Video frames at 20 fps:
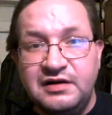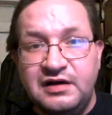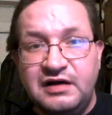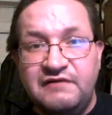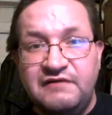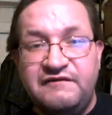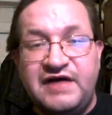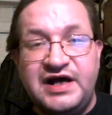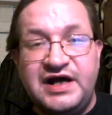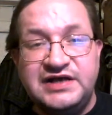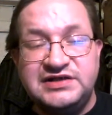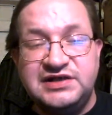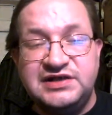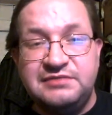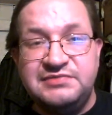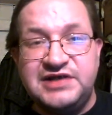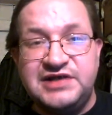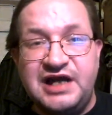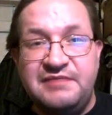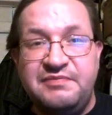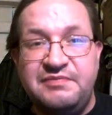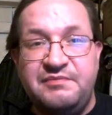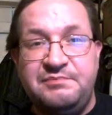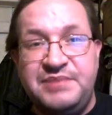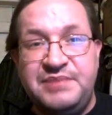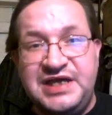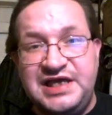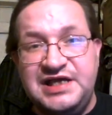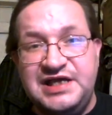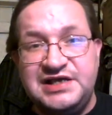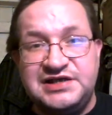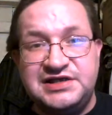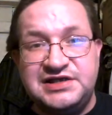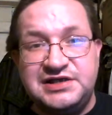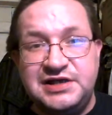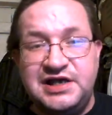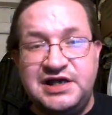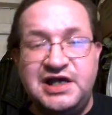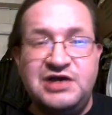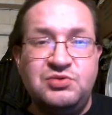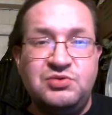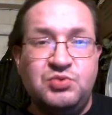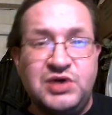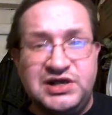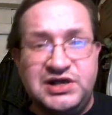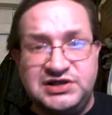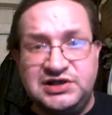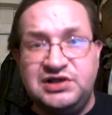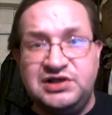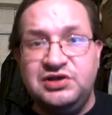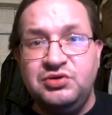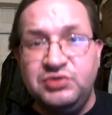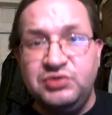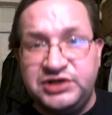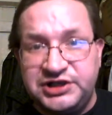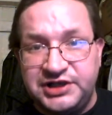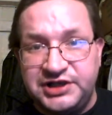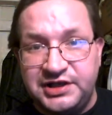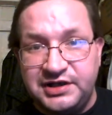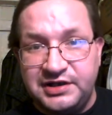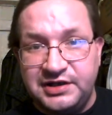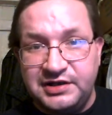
find some type of peace and resolution.